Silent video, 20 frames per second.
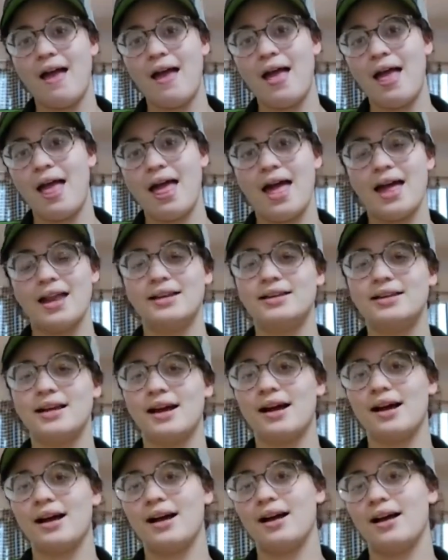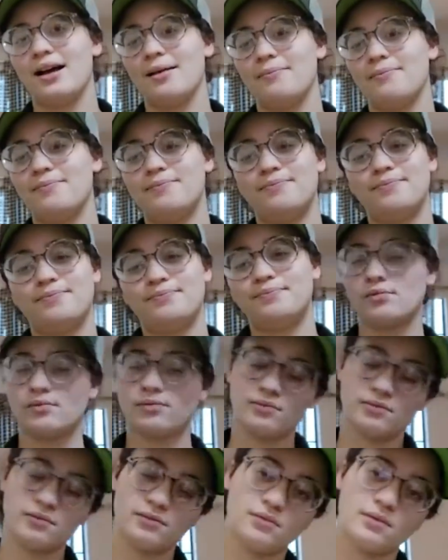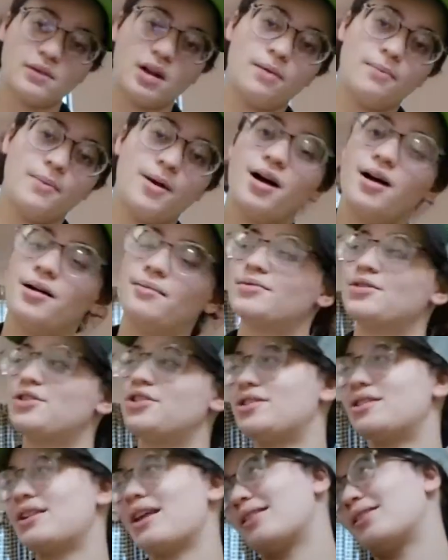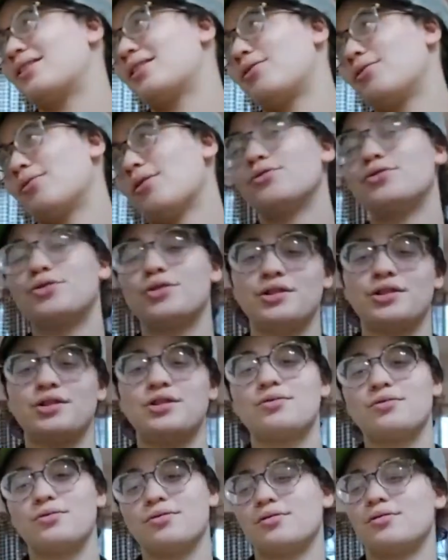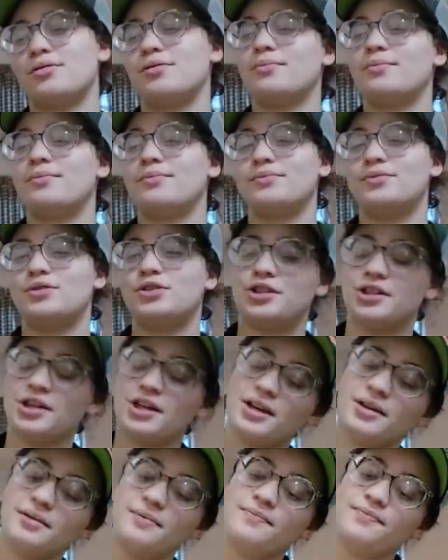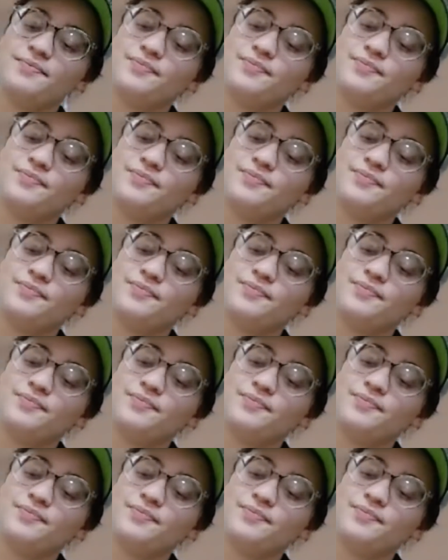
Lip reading: And her mom's just at the grocery store shit.